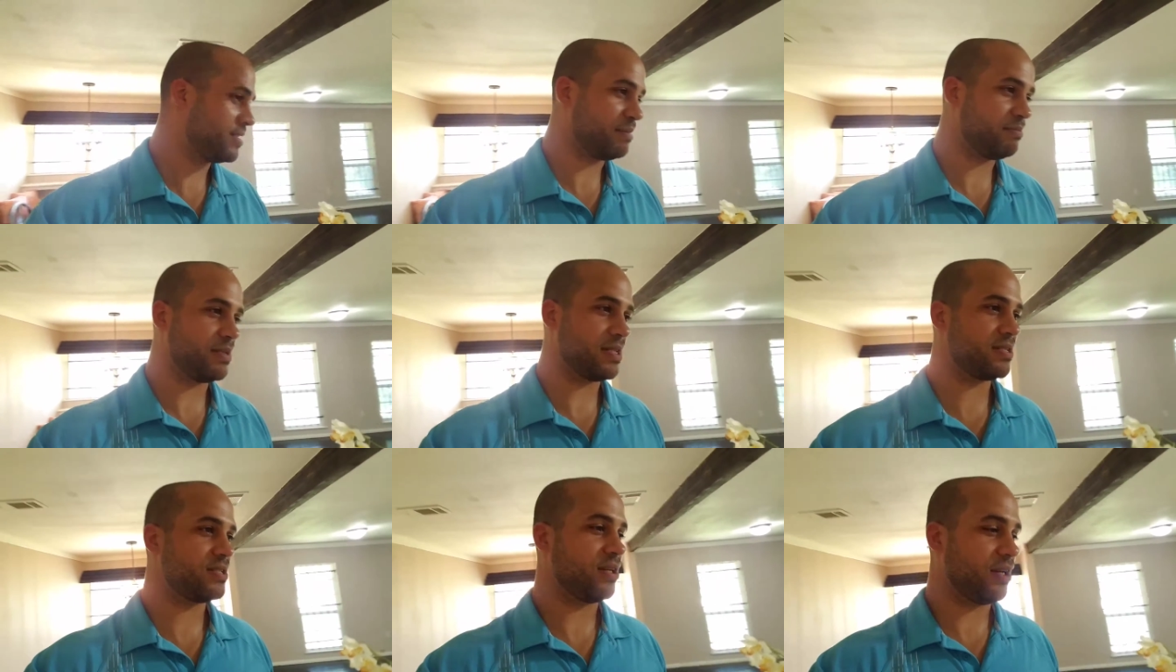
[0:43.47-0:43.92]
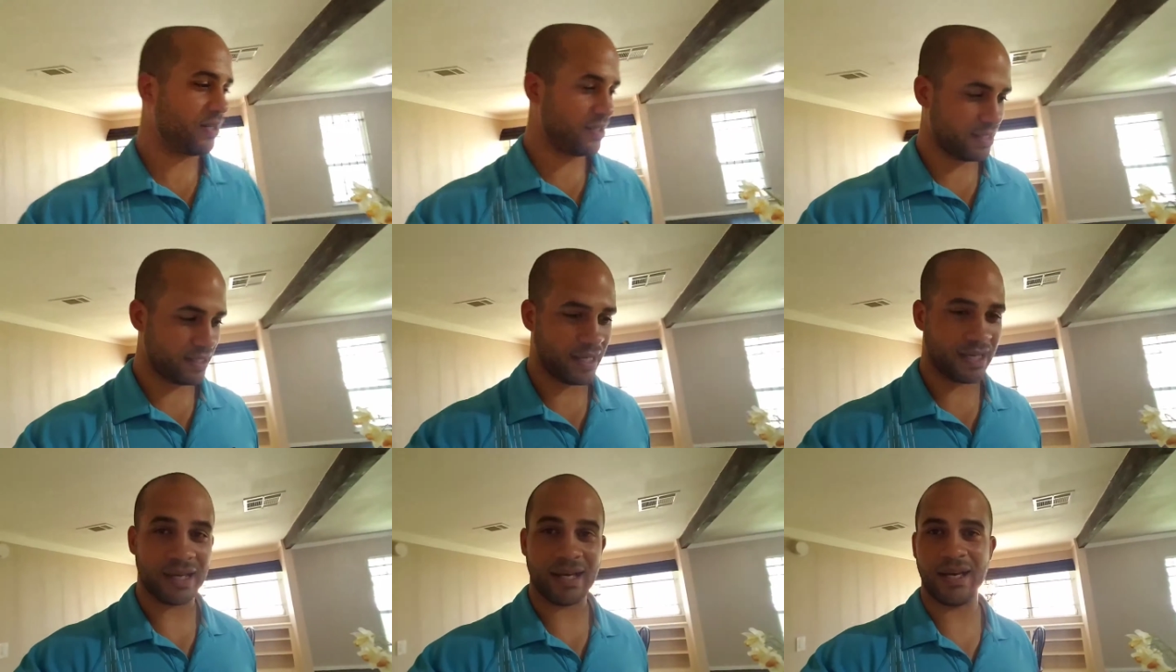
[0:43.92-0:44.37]
I'm just talking
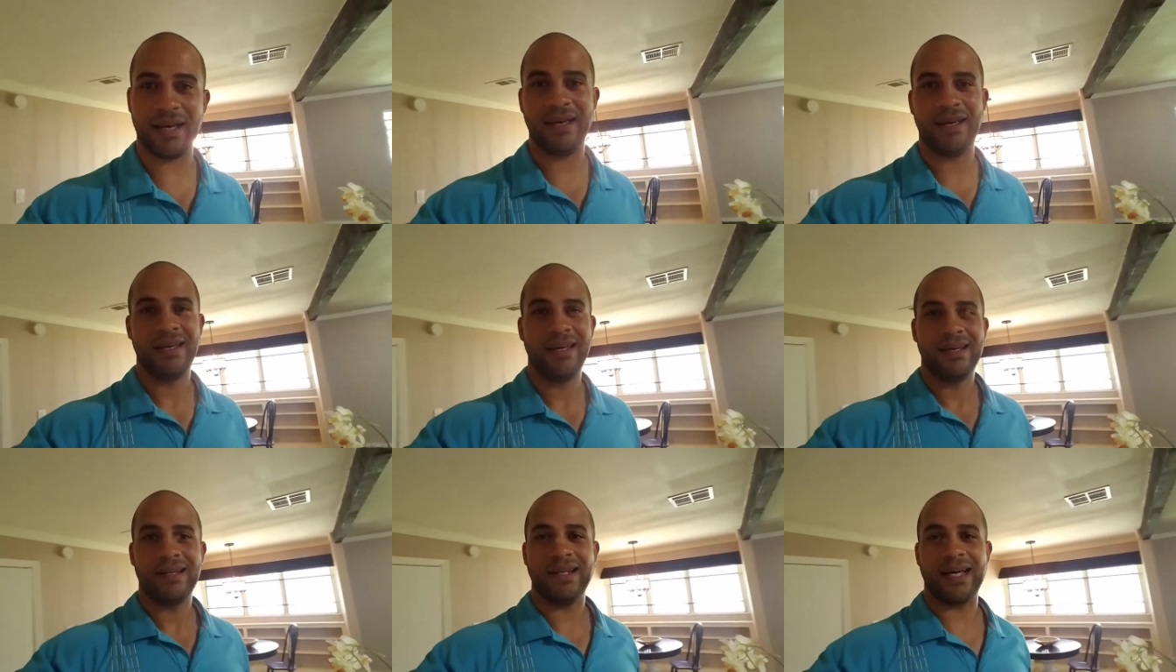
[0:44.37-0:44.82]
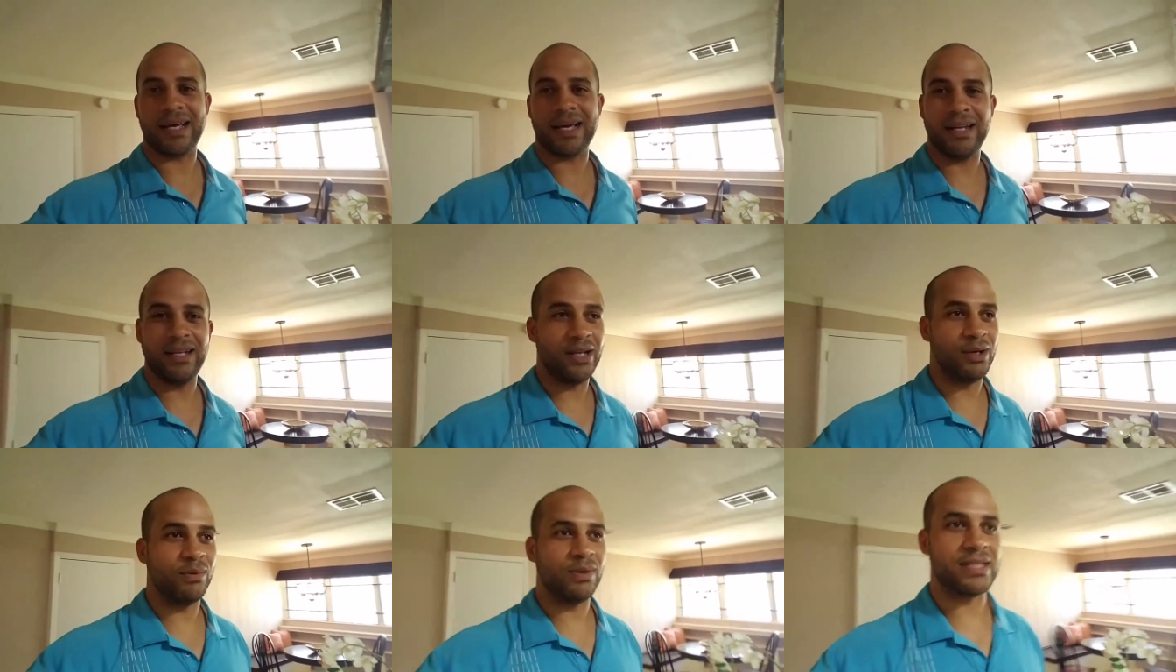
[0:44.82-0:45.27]
like I like I
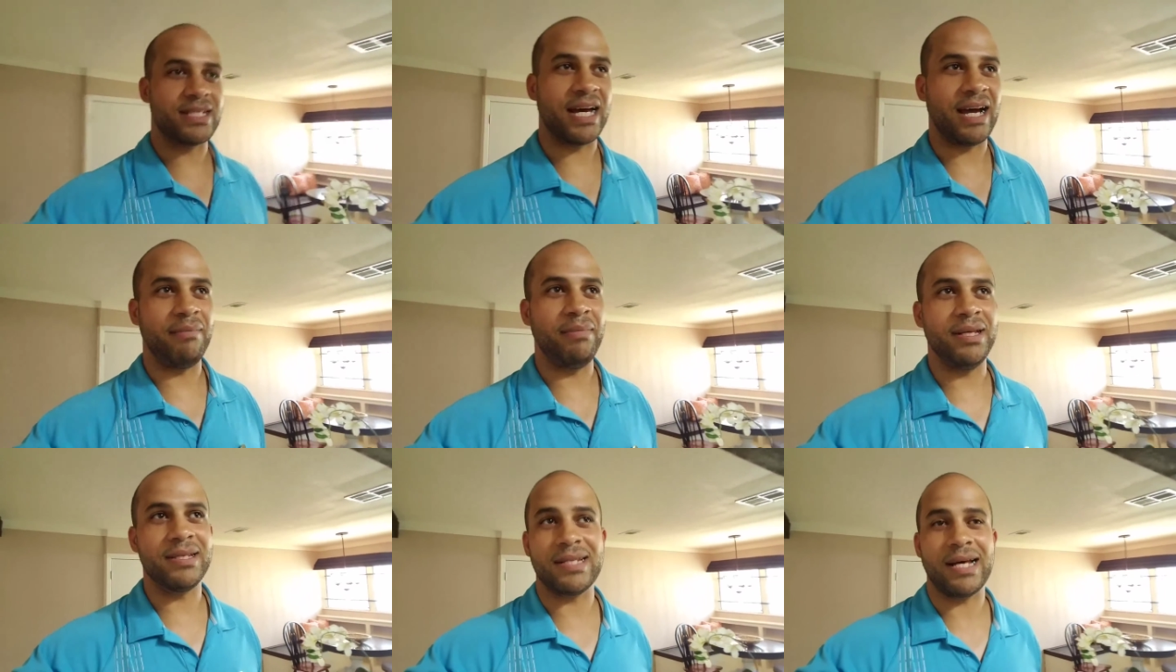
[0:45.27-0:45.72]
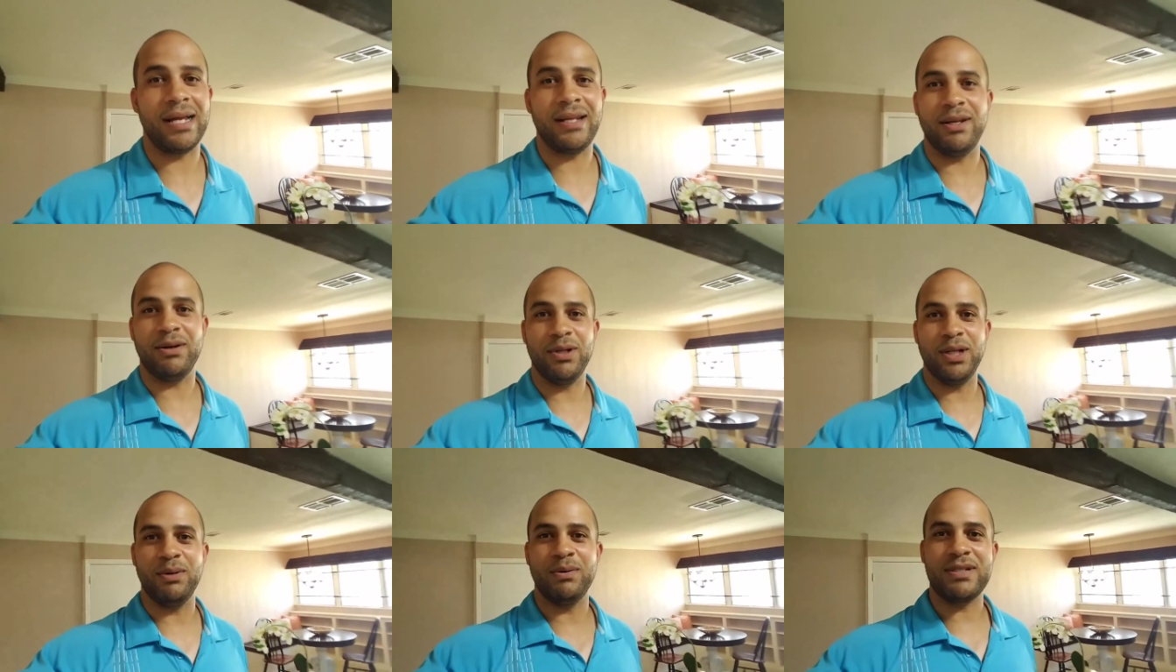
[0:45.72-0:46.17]
know what time it is. I
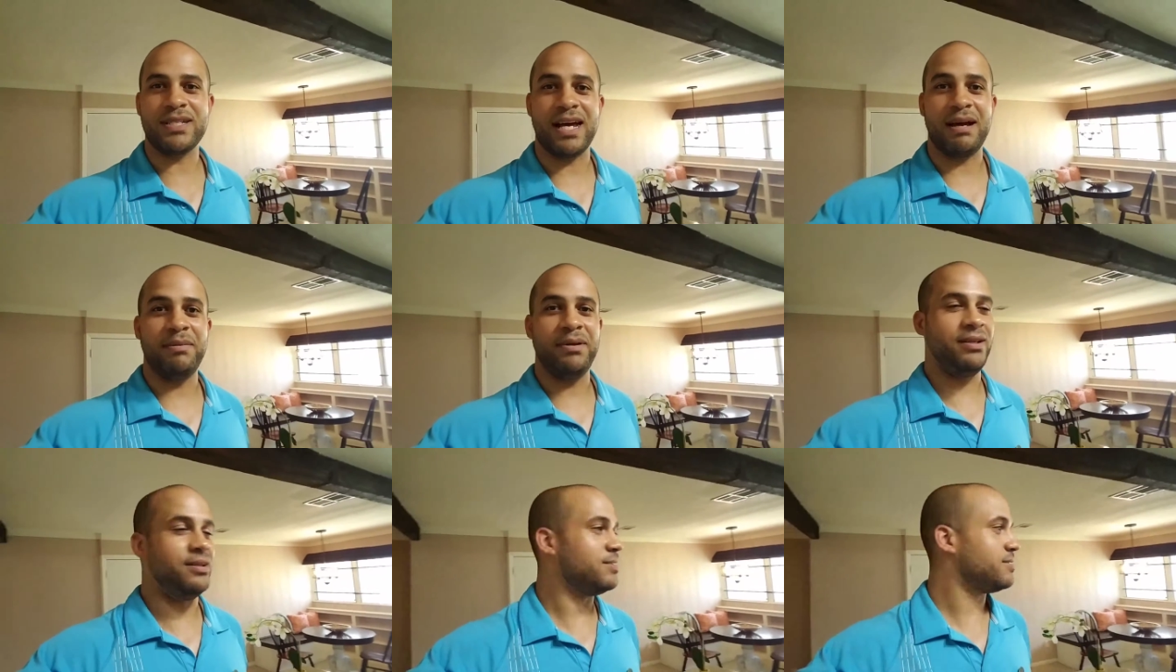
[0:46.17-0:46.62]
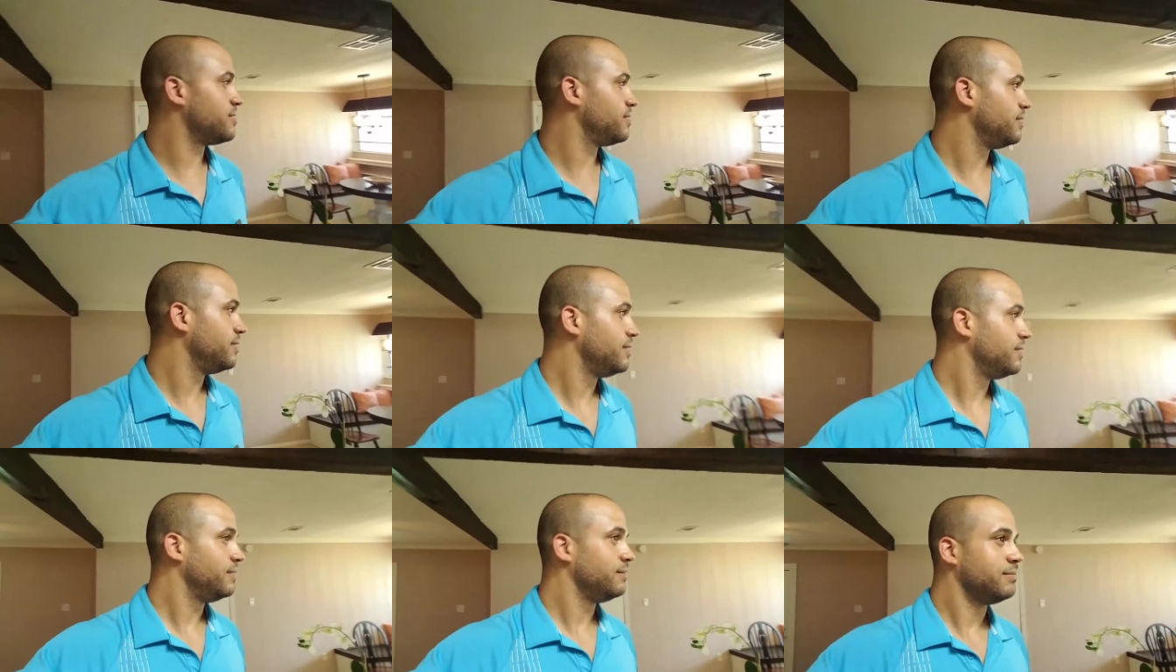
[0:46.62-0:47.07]
don't know what time it is.
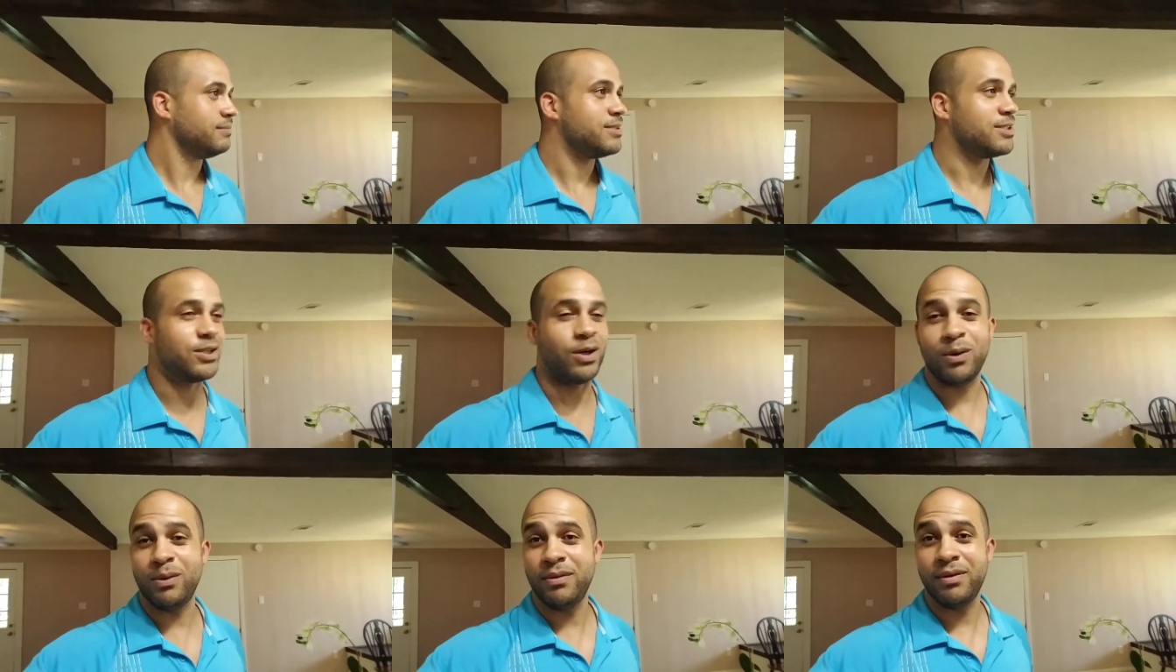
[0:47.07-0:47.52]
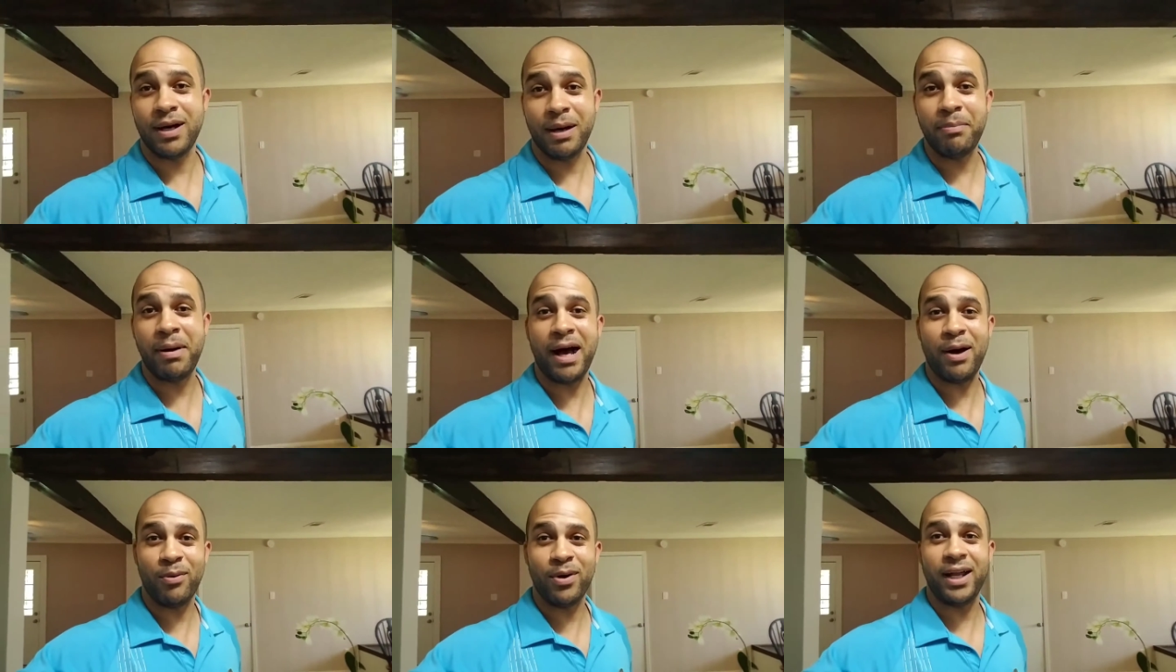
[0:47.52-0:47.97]
So
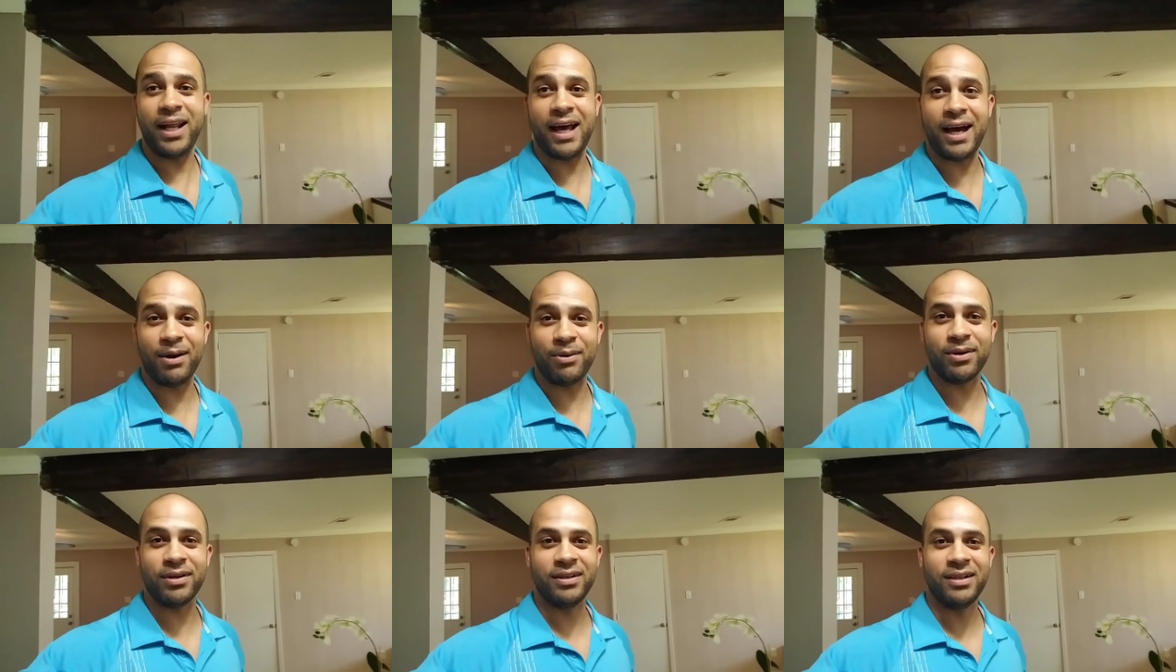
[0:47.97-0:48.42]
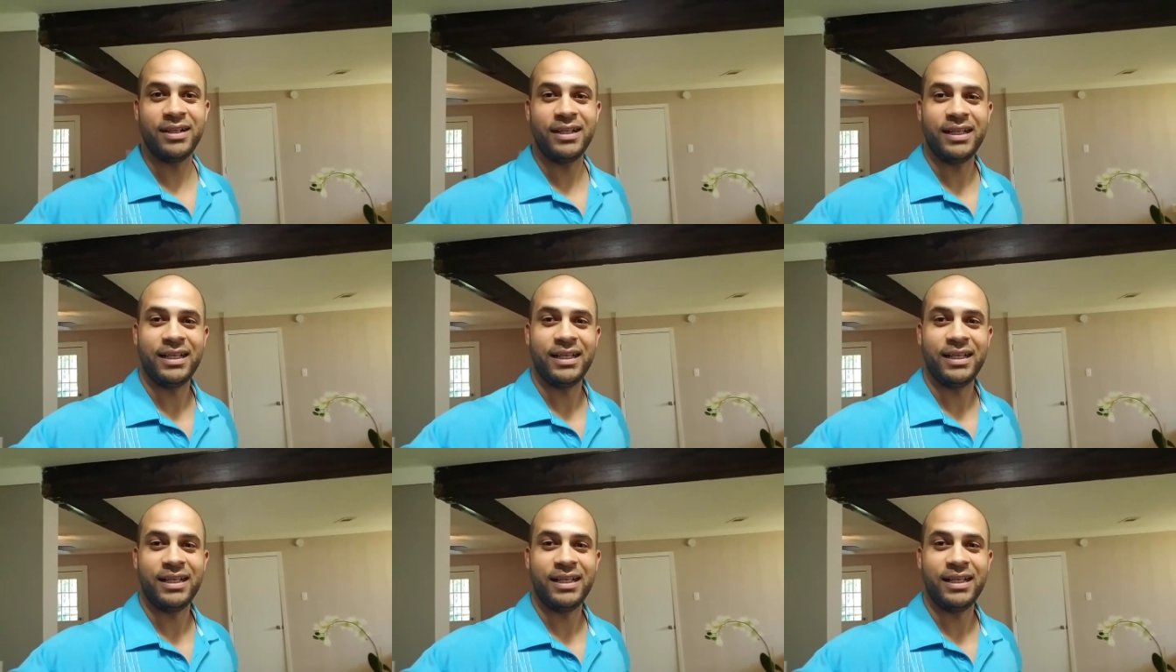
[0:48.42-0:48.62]
about one hour.